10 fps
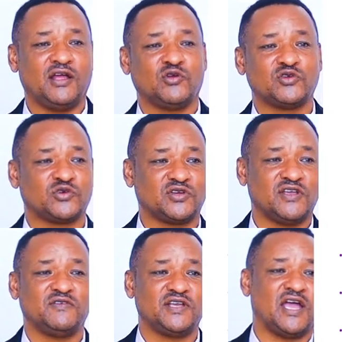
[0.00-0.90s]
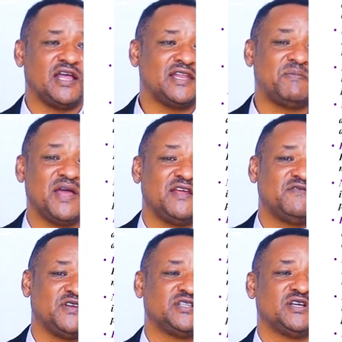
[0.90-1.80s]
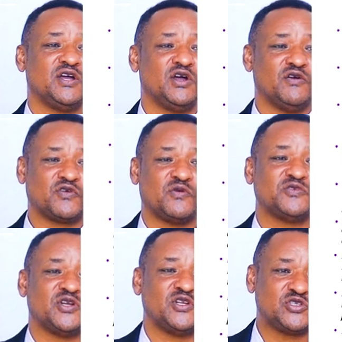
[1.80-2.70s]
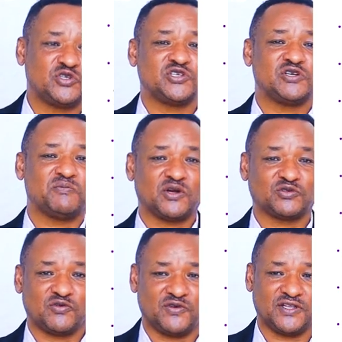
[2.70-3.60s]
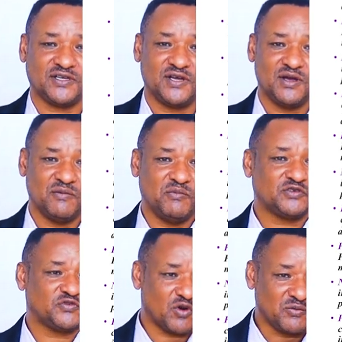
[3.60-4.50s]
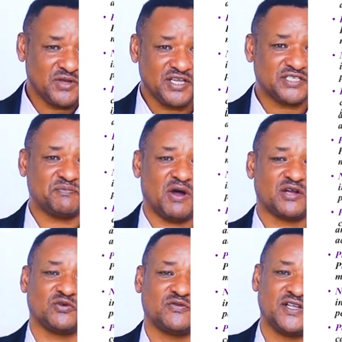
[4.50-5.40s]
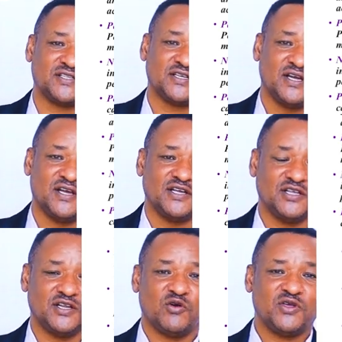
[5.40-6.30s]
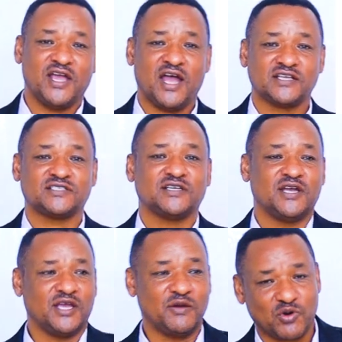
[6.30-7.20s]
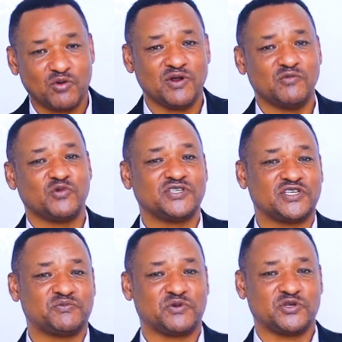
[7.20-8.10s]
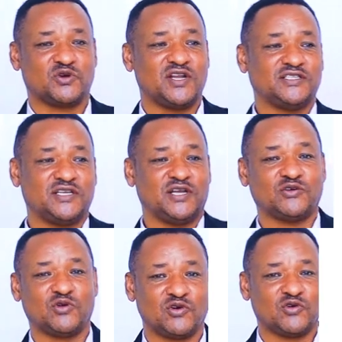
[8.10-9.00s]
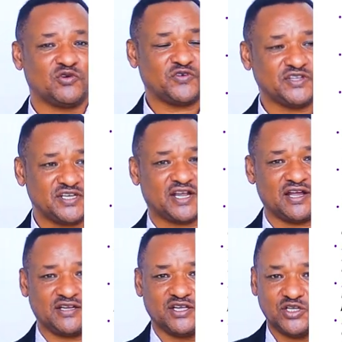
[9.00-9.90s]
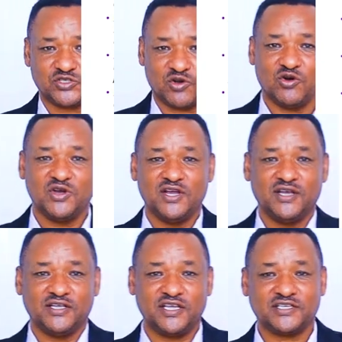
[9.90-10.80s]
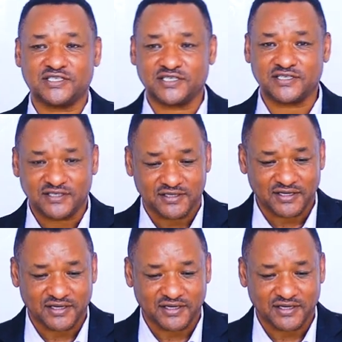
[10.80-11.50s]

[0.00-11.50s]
also giving a benefit from the institution part of it. But from his part of it, he has a problem with his spirituality and physically. So his